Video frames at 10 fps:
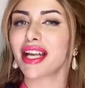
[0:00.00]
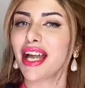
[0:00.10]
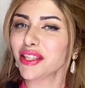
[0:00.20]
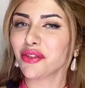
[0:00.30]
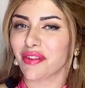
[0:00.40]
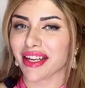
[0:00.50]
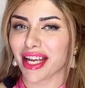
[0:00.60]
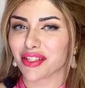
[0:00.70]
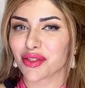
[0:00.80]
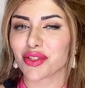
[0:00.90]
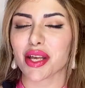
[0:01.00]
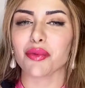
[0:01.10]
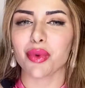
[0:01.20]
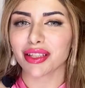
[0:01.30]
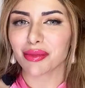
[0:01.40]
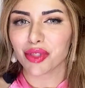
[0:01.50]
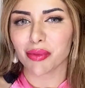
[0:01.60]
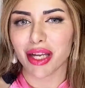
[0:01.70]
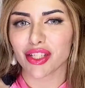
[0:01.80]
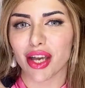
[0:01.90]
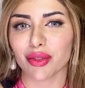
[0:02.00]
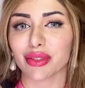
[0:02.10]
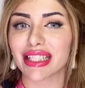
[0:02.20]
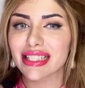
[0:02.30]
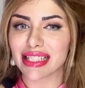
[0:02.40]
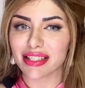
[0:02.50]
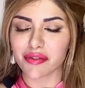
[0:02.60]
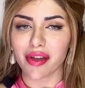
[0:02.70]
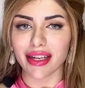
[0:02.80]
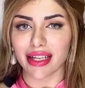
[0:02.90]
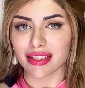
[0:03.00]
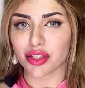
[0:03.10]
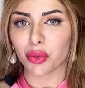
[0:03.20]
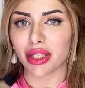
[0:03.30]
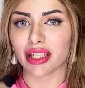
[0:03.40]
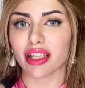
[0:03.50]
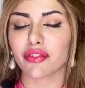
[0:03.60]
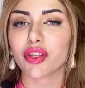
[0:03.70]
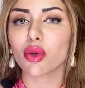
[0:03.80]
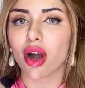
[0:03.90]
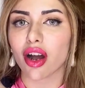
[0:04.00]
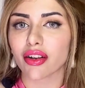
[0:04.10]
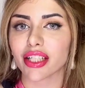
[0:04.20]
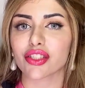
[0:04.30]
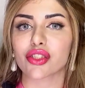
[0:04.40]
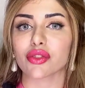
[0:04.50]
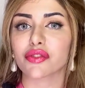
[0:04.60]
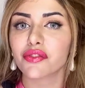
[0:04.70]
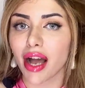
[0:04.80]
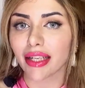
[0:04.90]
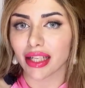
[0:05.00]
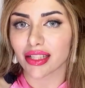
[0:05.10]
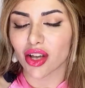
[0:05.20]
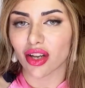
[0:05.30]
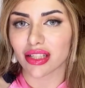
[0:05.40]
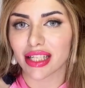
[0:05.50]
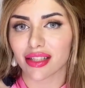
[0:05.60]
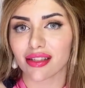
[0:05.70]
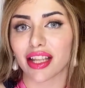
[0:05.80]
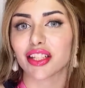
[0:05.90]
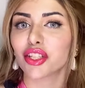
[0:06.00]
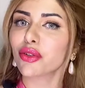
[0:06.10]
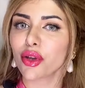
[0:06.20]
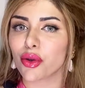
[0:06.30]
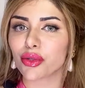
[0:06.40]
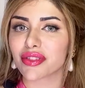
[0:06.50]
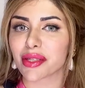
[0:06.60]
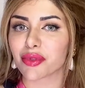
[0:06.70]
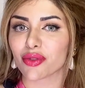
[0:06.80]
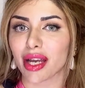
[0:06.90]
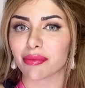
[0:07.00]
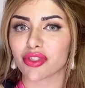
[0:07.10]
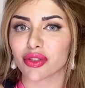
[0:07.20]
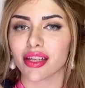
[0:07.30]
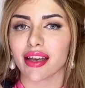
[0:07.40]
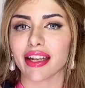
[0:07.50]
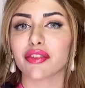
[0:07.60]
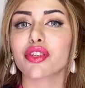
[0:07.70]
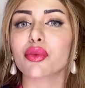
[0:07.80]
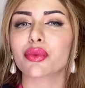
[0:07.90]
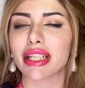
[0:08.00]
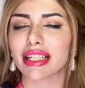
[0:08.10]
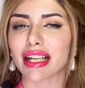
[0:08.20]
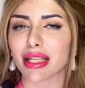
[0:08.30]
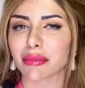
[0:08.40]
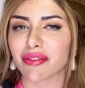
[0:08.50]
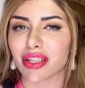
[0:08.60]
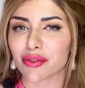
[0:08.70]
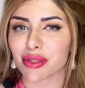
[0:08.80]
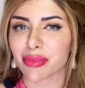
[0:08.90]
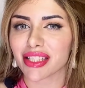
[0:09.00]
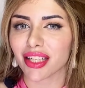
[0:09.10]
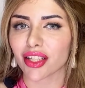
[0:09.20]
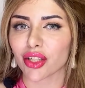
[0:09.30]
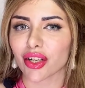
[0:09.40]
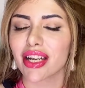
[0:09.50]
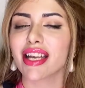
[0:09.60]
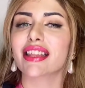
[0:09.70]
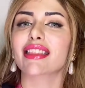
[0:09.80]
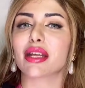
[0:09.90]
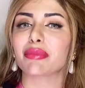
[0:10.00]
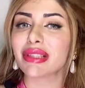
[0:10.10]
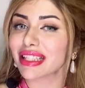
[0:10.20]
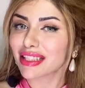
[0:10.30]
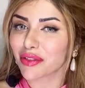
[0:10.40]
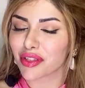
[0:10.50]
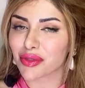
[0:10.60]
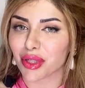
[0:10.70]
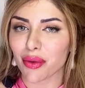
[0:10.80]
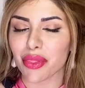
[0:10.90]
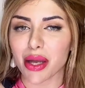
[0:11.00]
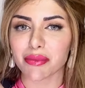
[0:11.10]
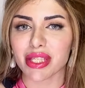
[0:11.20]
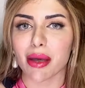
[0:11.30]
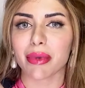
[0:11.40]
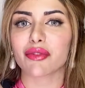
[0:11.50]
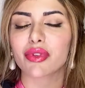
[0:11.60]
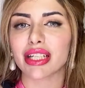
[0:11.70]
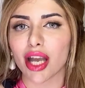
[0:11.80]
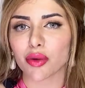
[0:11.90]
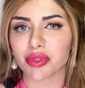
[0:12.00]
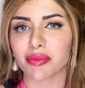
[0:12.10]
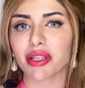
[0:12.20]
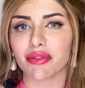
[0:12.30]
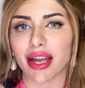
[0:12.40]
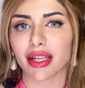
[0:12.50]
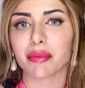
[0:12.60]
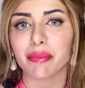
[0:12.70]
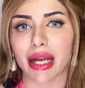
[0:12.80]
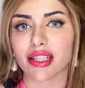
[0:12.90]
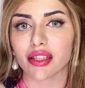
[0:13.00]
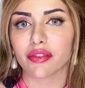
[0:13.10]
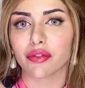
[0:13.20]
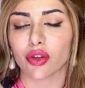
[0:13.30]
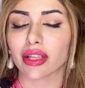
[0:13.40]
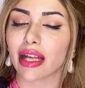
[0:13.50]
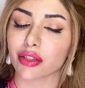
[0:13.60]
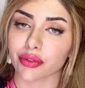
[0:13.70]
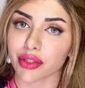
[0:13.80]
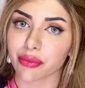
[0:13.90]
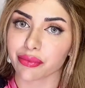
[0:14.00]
Hello financiers and welcome to my channel. This is the Finance Queen, and if you are into finance content, then you know who to subscribe to. And if you really like my videos in particular, then please give this video a thumbs up. It really helps me rank better for the algorithm.